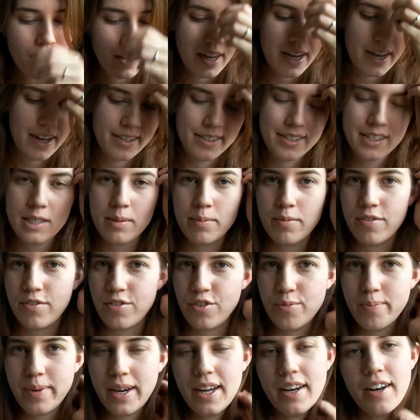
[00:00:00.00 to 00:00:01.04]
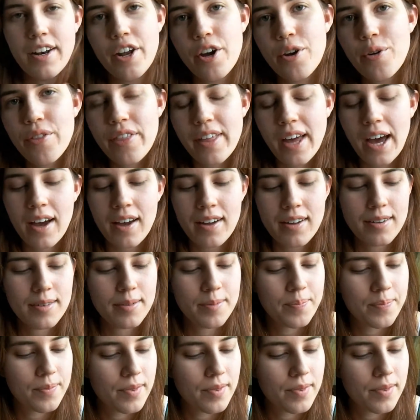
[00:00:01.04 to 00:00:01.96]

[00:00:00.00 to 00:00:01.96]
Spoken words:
and some of you might know that.